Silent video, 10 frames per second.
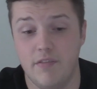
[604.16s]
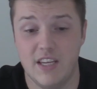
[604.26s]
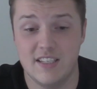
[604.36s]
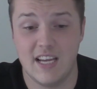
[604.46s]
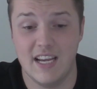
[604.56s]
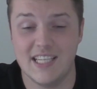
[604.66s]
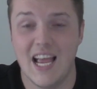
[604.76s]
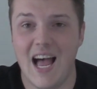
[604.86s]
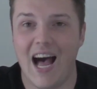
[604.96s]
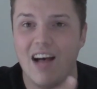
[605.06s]
of these kits?
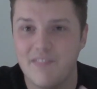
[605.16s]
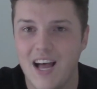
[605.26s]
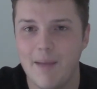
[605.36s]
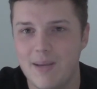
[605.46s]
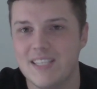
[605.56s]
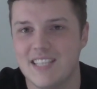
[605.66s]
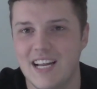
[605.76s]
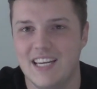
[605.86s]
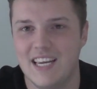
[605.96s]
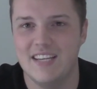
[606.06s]
Have I missed
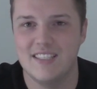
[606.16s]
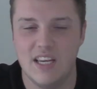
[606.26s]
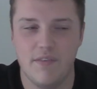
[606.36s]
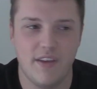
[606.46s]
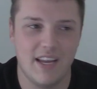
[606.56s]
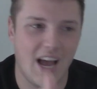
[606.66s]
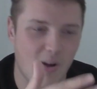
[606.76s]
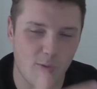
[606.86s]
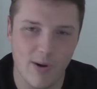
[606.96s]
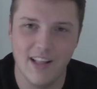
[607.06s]
any kits that you think I
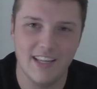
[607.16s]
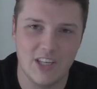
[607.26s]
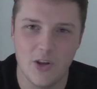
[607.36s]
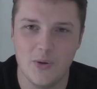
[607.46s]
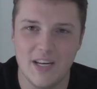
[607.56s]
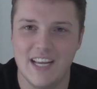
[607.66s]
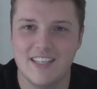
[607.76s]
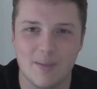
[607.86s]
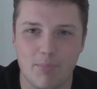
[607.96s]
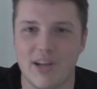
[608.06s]
really do need
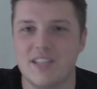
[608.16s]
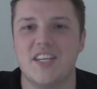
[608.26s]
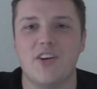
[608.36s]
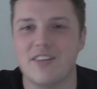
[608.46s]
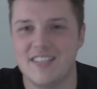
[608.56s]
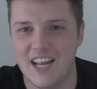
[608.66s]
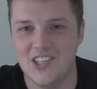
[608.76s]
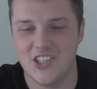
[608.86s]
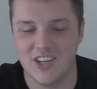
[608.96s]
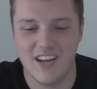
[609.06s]
to bring to your
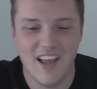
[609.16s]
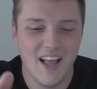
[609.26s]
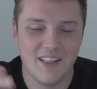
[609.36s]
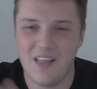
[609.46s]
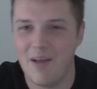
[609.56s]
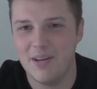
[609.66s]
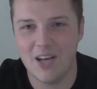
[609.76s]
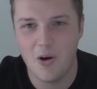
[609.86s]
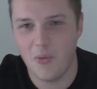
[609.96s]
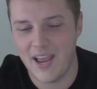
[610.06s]
attention? Let me
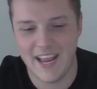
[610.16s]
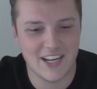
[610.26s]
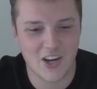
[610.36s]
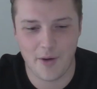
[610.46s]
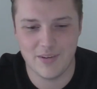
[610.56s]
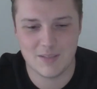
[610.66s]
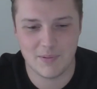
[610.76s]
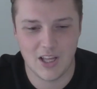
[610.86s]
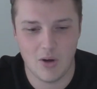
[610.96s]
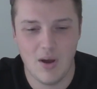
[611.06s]
know in the comments
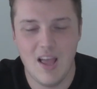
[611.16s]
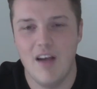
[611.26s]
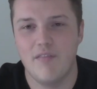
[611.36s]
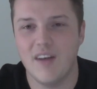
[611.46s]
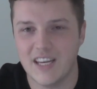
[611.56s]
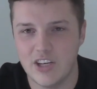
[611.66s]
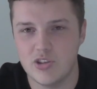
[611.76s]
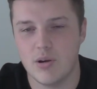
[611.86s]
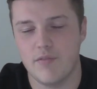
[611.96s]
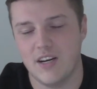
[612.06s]
below. Thank you
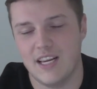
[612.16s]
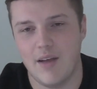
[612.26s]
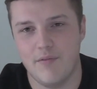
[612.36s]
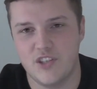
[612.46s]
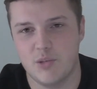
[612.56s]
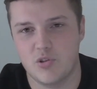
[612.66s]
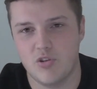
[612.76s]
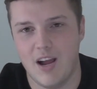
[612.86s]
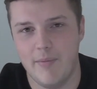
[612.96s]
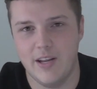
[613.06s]
to everyone again for
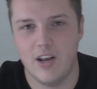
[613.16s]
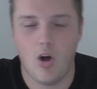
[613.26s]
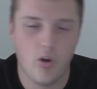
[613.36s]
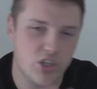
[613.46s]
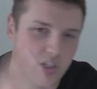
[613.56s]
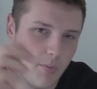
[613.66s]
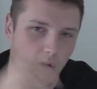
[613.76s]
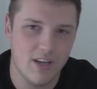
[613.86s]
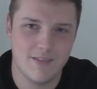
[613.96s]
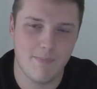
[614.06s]
subscribing. All your
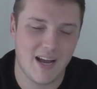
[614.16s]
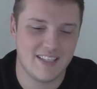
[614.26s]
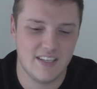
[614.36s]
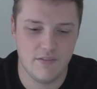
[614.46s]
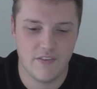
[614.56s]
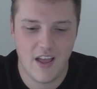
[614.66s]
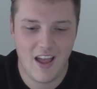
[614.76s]
support is massive.